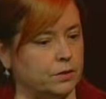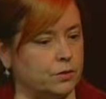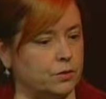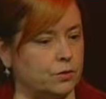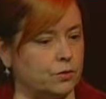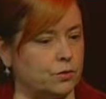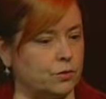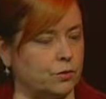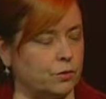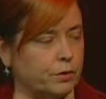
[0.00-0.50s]

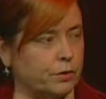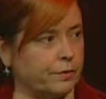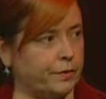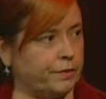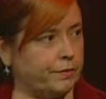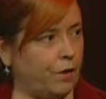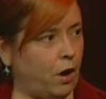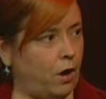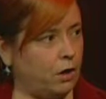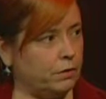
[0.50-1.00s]
sort of
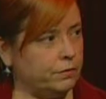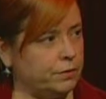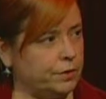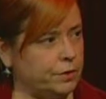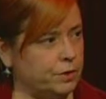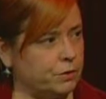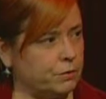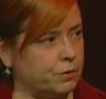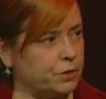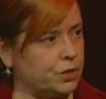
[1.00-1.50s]
evolved
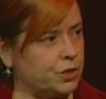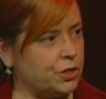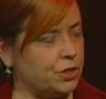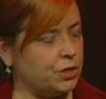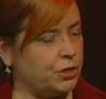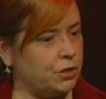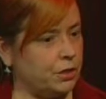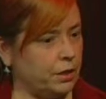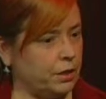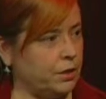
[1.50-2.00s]
into a
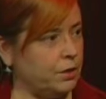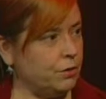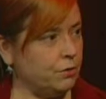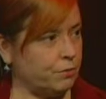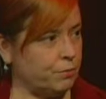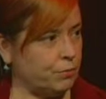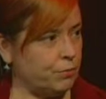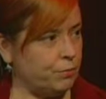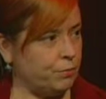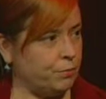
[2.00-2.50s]
study
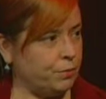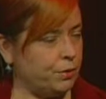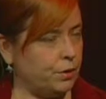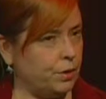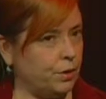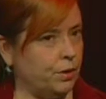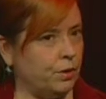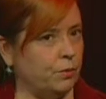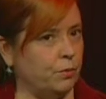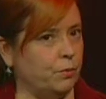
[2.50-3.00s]
group,
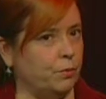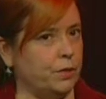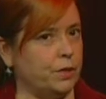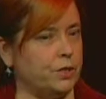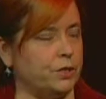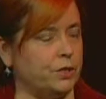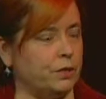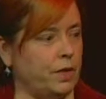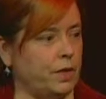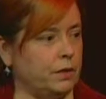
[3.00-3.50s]
which
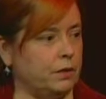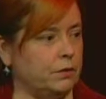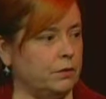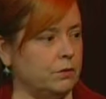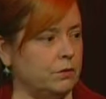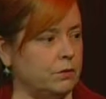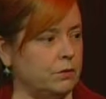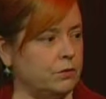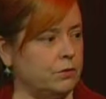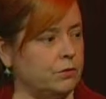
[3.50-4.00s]

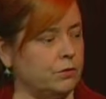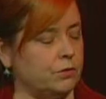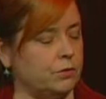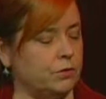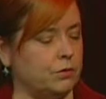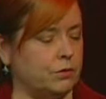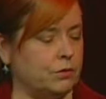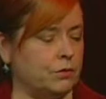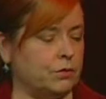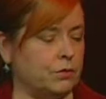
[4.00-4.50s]
then
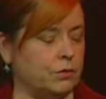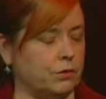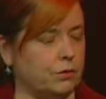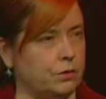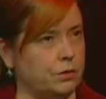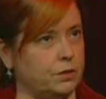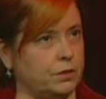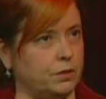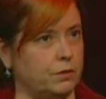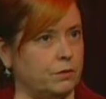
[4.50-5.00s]

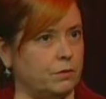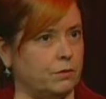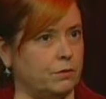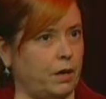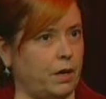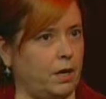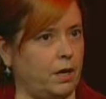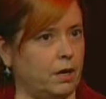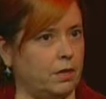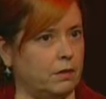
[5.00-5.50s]
turned into
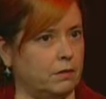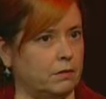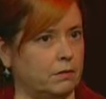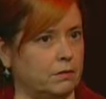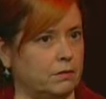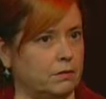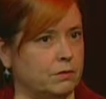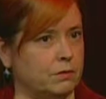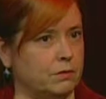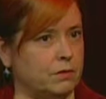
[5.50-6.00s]
a
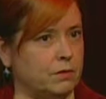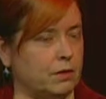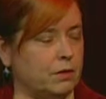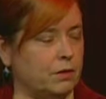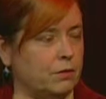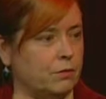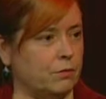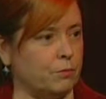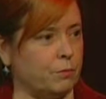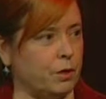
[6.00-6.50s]
study
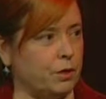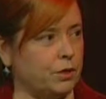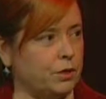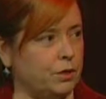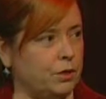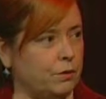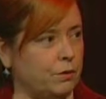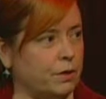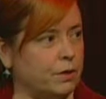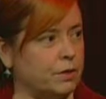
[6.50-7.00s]
group on the
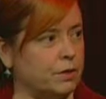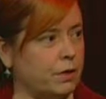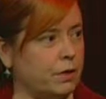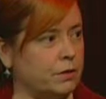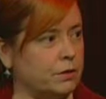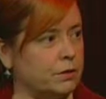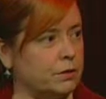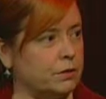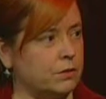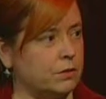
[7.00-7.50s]
U.S.
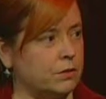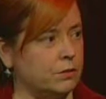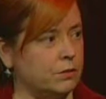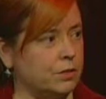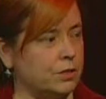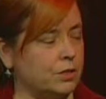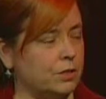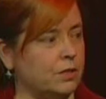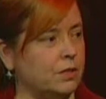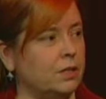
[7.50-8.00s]

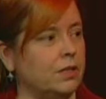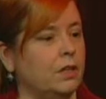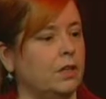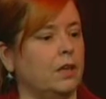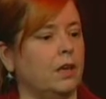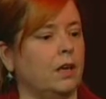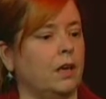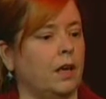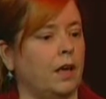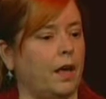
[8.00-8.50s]
Constitution.
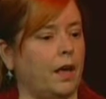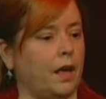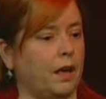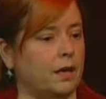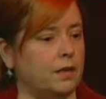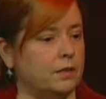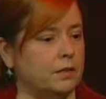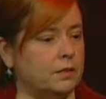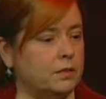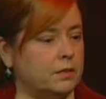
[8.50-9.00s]

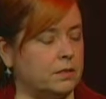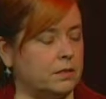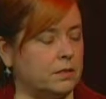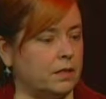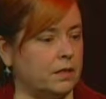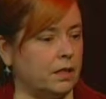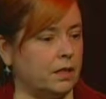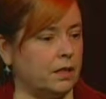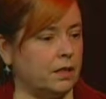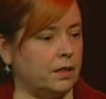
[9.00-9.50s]
And
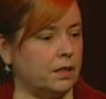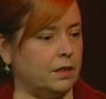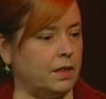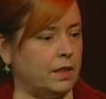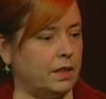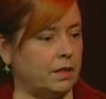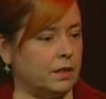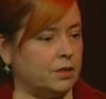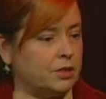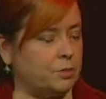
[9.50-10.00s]
it
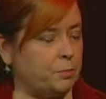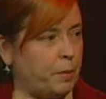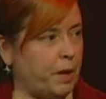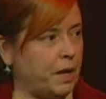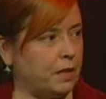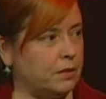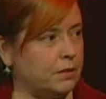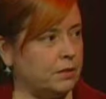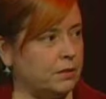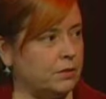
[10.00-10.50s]
then
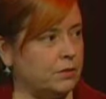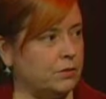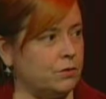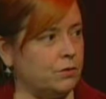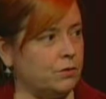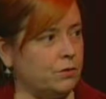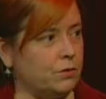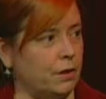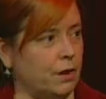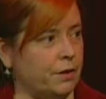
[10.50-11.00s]
expanded
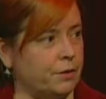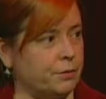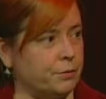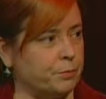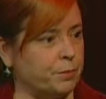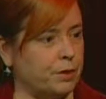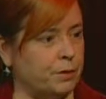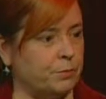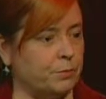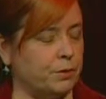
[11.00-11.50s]
to other
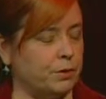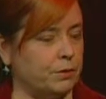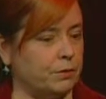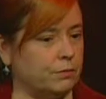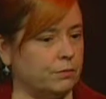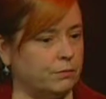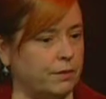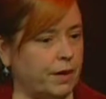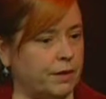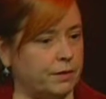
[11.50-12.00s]
people
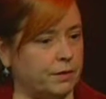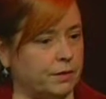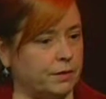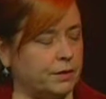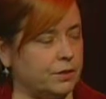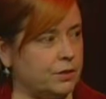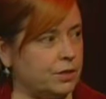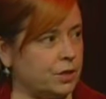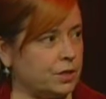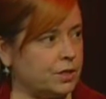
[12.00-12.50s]
rather
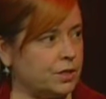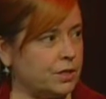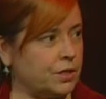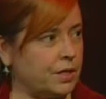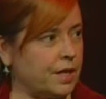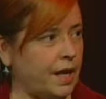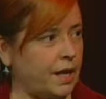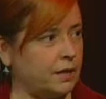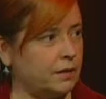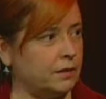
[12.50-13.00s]
than just
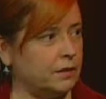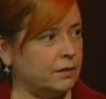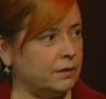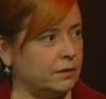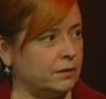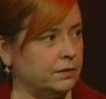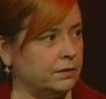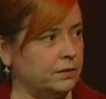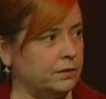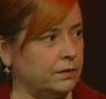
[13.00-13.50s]
that
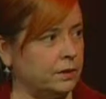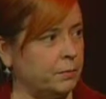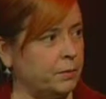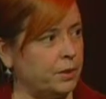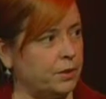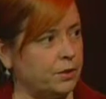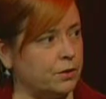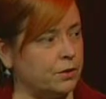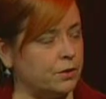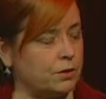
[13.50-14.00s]

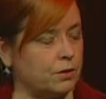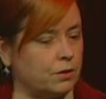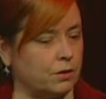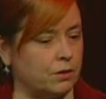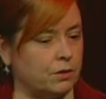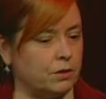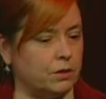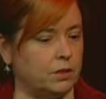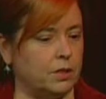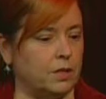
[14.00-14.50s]
limited
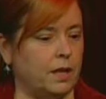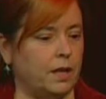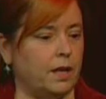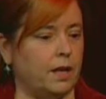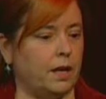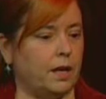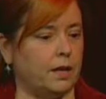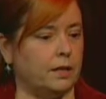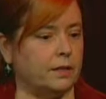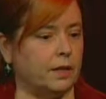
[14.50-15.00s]
circle,
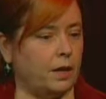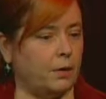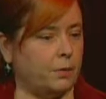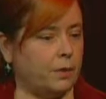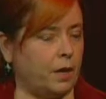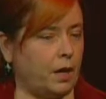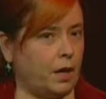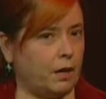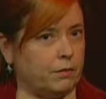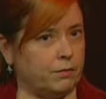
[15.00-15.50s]
and now we
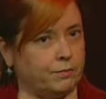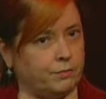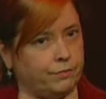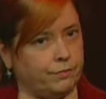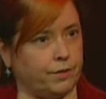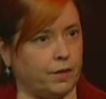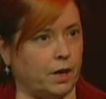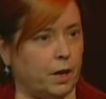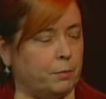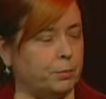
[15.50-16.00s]
have
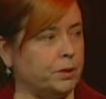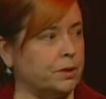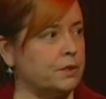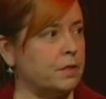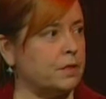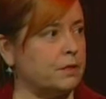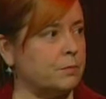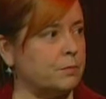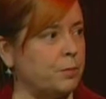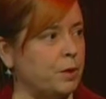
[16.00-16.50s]
a couple of
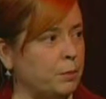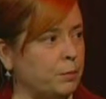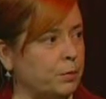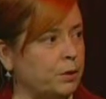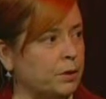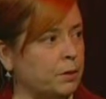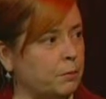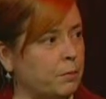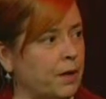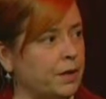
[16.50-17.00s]
dozen
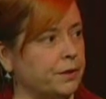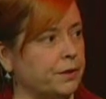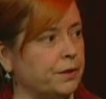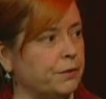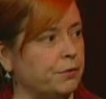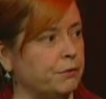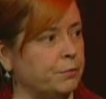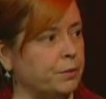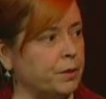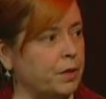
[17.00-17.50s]
people a month
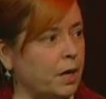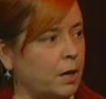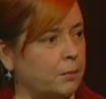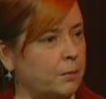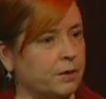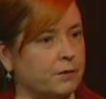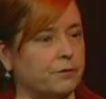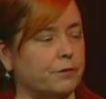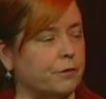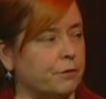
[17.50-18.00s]
who've been
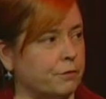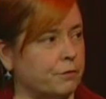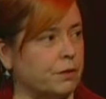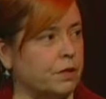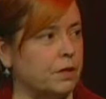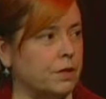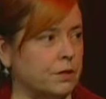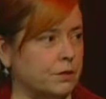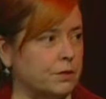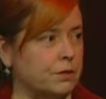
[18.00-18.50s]
coming for 3
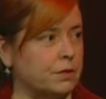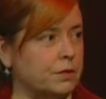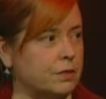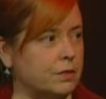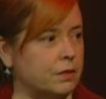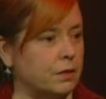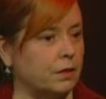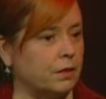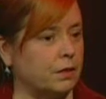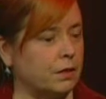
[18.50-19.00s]
years to
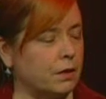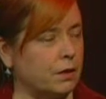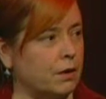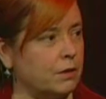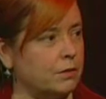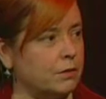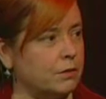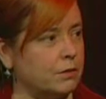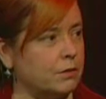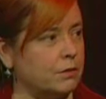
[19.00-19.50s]
study the
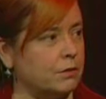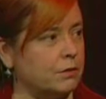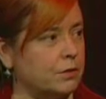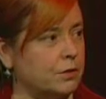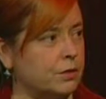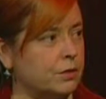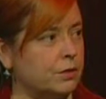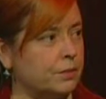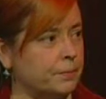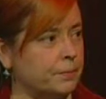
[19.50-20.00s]
Constitution.